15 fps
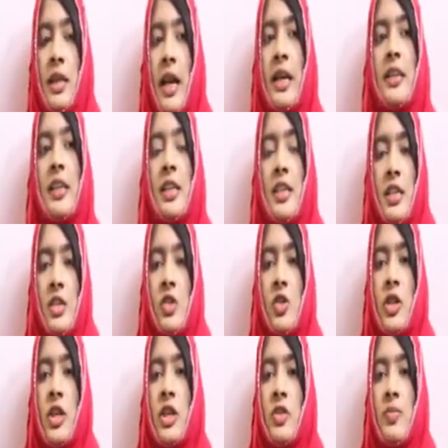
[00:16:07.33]
dental
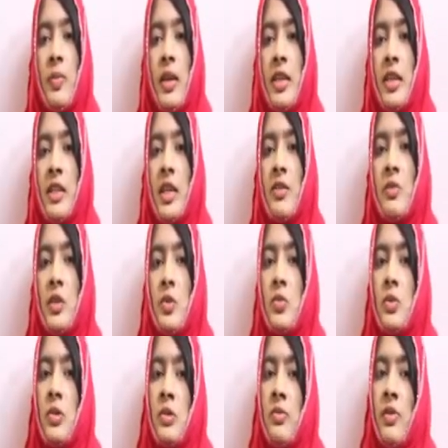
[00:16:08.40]
restorative material which
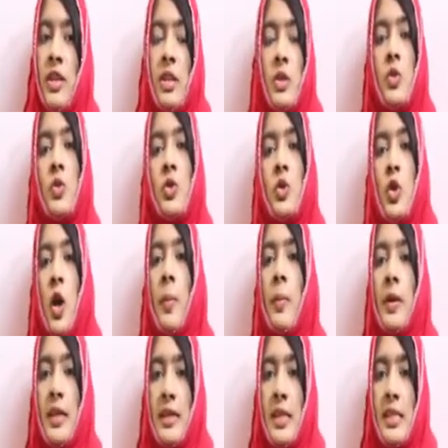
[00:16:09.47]
we use
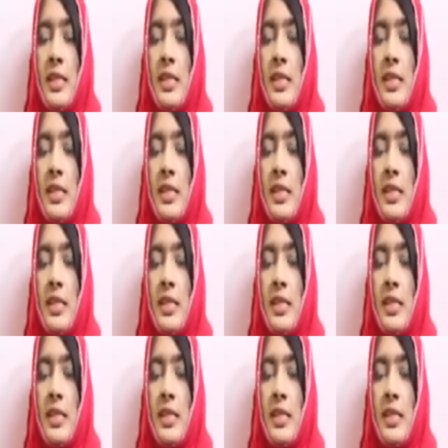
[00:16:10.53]
commonly, that is